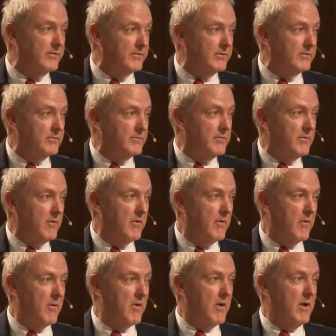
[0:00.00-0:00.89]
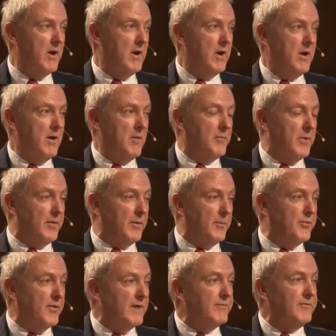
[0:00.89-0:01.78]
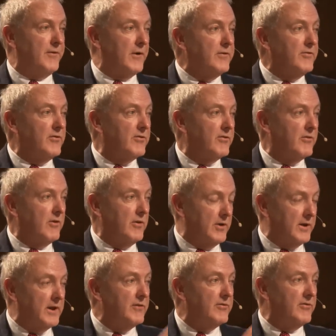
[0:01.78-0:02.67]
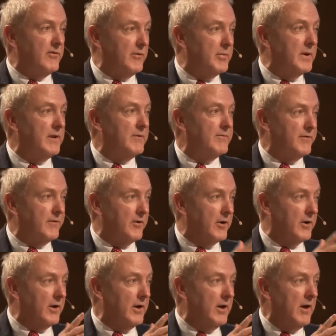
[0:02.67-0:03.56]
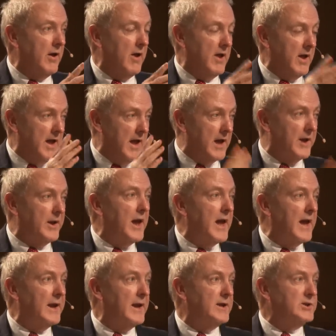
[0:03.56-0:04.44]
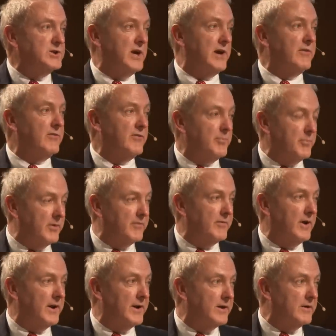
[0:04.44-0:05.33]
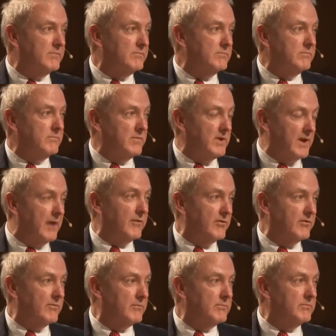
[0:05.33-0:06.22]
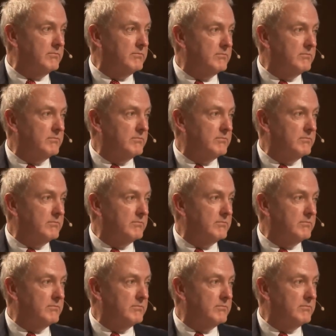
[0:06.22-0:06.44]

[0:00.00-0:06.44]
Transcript: But the preference needs to be for an NHS provider. Yes.